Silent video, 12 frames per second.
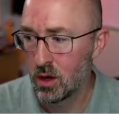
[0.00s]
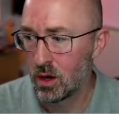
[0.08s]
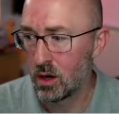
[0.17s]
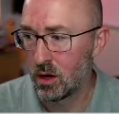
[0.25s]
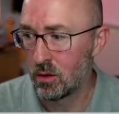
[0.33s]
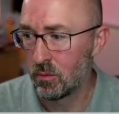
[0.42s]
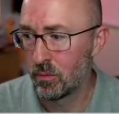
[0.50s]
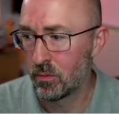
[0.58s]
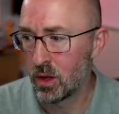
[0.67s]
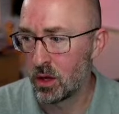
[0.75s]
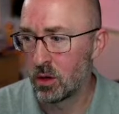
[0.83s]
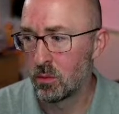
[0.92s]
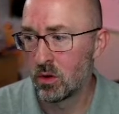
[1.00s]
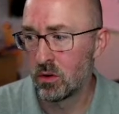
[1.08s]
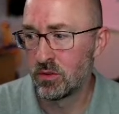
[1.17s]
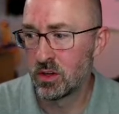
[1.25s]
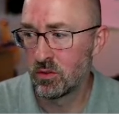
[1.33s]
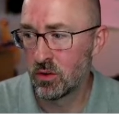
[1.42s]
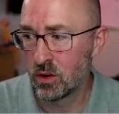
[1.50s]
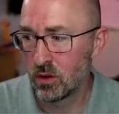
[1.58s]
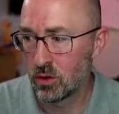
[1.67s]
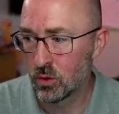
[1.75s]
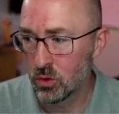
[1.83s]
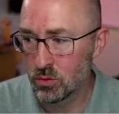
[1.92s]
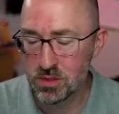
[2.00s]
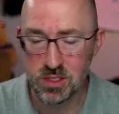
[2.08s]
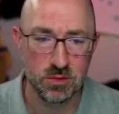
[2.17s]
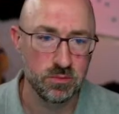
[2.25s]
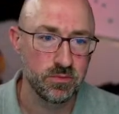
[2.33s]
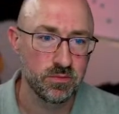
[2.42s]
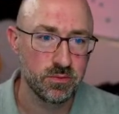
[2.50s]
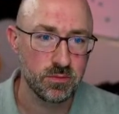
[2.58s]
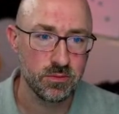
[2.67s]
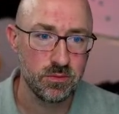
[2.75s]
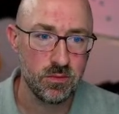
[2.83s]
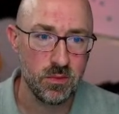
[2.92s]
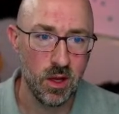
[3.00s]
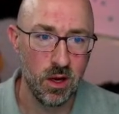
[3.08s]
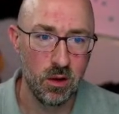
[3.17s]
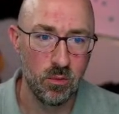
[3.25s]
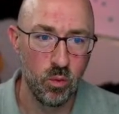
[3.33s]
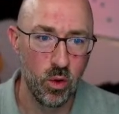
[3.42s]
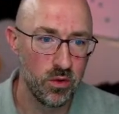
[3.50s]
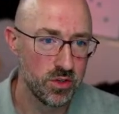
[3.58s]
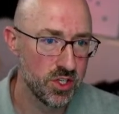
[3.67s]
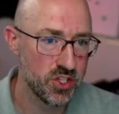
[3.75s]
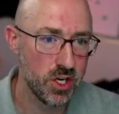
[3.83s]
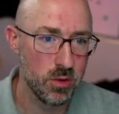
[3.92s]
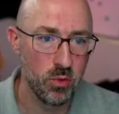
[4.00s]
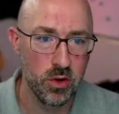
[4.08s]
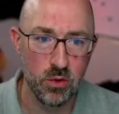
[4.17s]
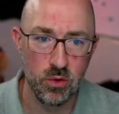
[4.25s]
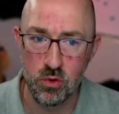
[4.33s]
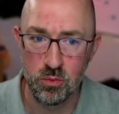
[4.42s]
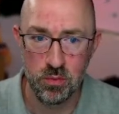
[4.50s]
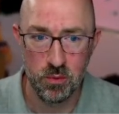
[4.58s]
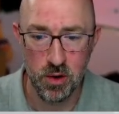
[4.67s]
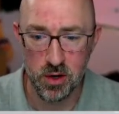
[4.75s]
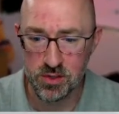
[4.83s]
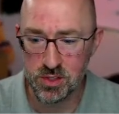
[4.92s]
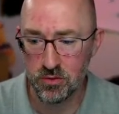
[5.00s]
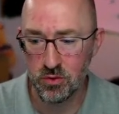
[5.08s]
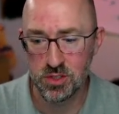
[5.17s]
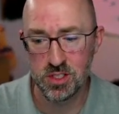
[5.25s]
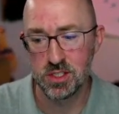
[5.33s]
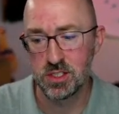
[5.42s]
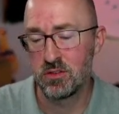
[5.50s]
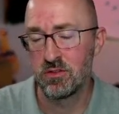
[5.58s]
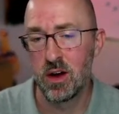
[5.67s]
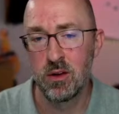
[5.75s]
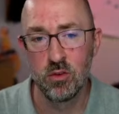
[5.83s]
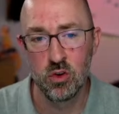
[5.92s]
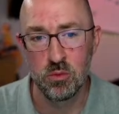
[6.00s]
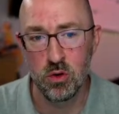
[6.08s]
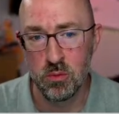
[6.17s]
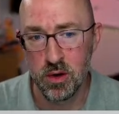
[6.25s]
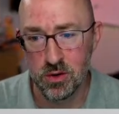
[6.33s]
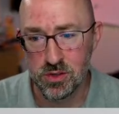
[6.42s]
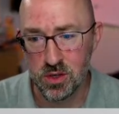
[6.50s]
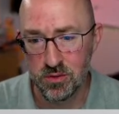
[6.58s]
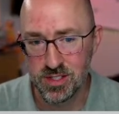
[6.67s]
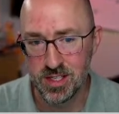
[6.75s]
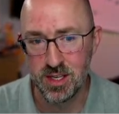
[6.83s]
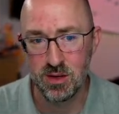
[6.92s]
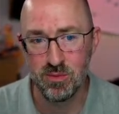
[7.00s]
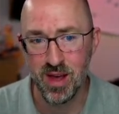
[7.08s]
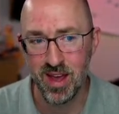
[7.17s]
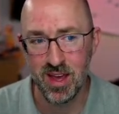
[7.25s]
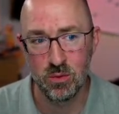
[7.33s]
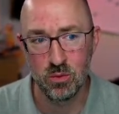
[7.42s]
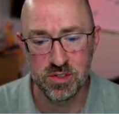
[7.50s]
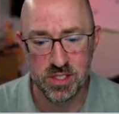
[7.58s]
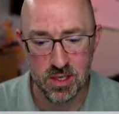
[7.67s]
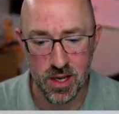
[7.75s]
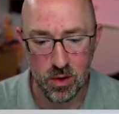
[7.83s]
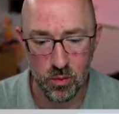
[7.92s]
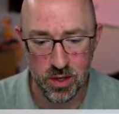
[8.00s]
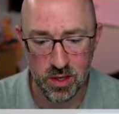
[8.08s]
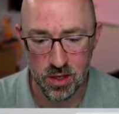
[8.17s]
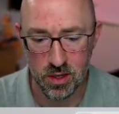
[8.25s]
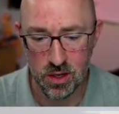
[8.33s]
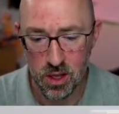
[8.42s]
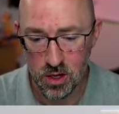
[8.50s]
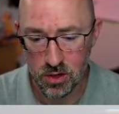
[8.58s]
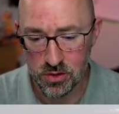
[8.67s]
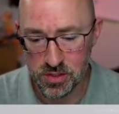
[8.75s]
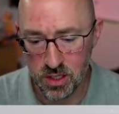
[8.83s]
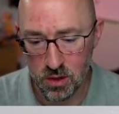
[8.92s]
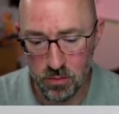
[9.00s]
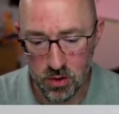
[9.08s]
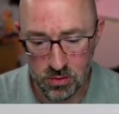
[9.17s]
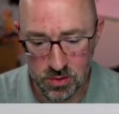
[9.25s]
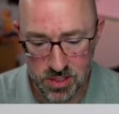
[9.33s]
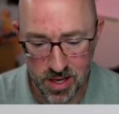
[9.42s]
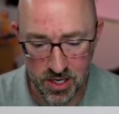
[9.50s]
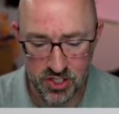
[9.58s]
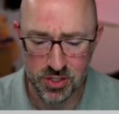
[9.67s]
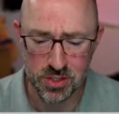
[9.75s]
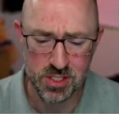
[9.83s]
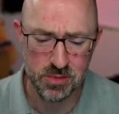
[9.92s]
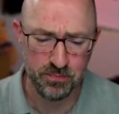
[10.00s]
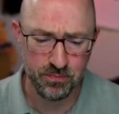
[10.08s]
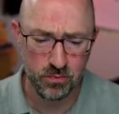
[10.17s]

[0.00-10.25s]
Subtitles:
a number of different groups, whether it's a SharePoint group, a Microsoft 365 group, or a Microsoft team. And we've seen how we can use the compose actions